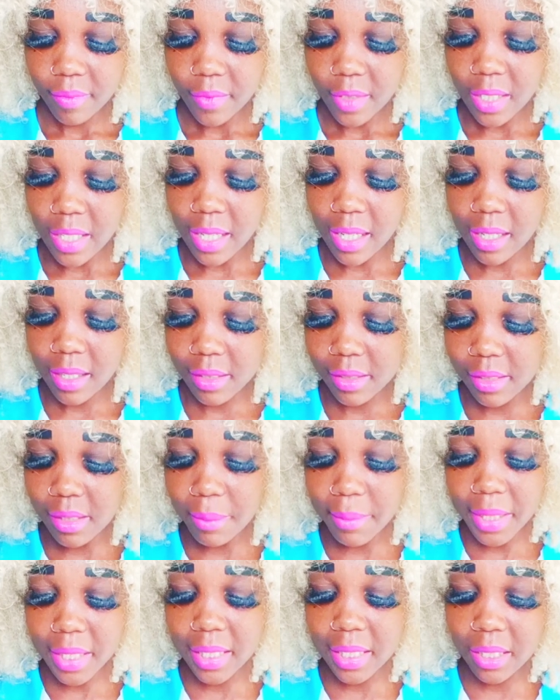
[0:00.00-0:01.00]
Yeah,
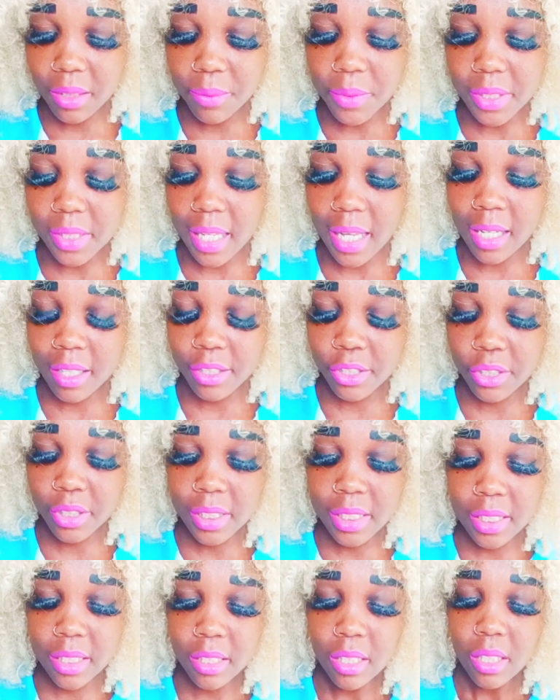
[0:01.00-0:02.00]
somebody here was
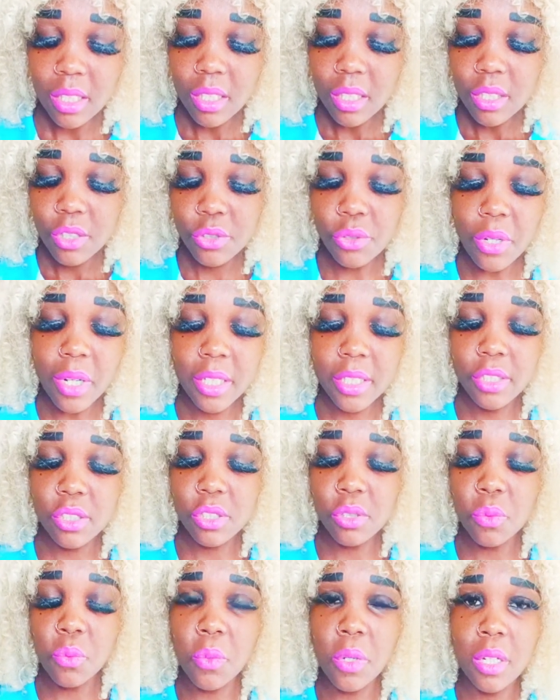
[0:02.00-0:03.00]
actually trying
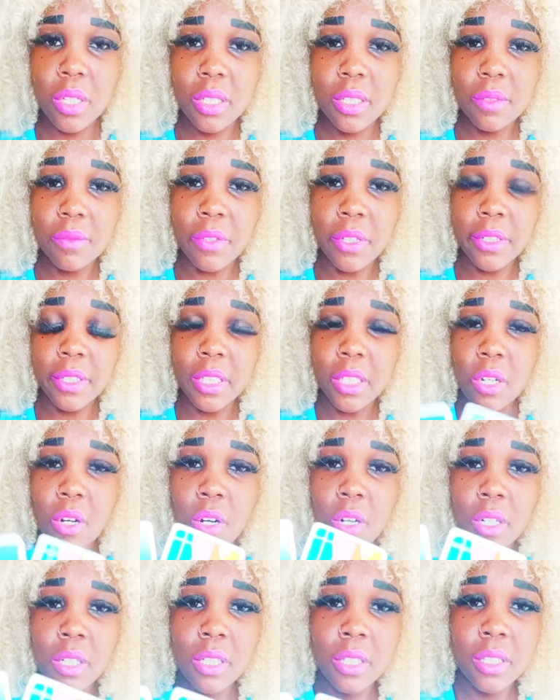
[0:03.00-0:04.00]
to work very
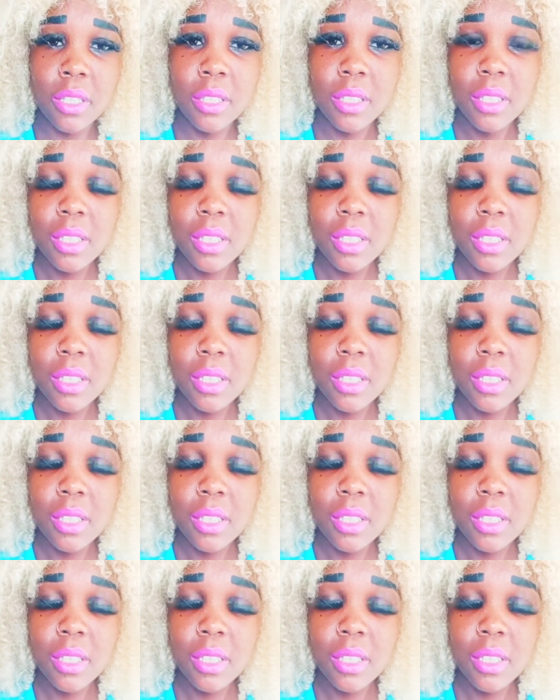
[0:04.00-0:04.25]
hard